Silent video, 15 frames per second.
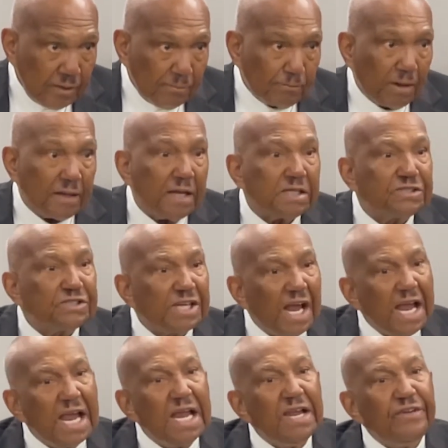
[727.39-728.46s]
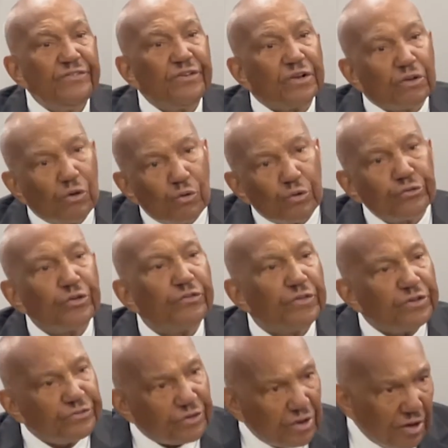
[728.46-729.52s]
But it changed the course of
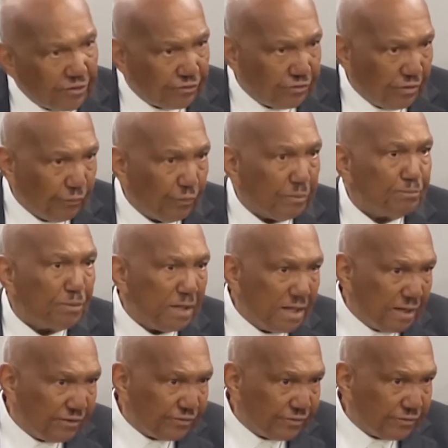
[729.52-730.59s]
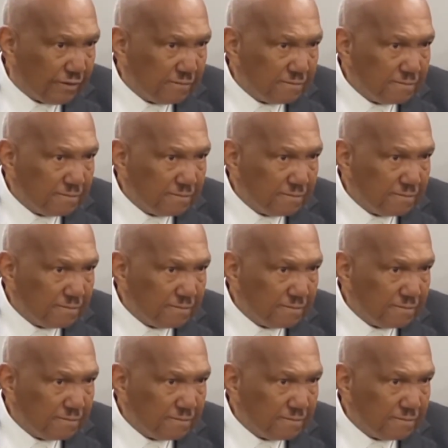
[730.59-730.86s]
this country with peace.